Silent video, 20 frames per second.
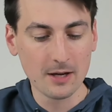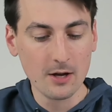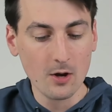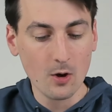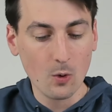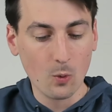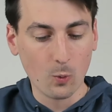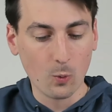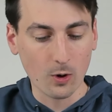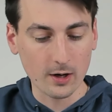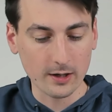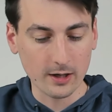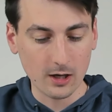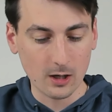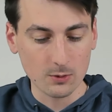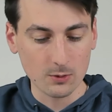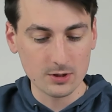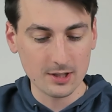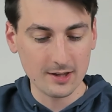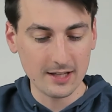we're going to go
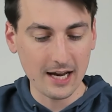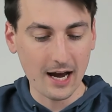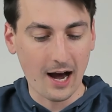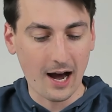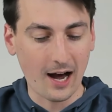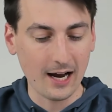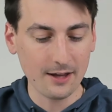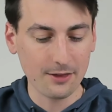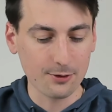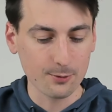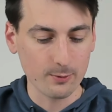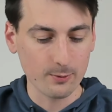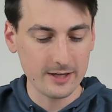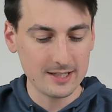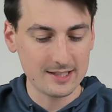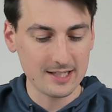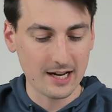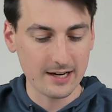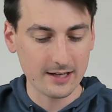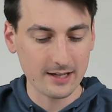to the i3
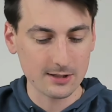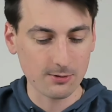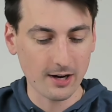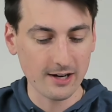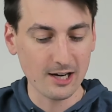settings right here.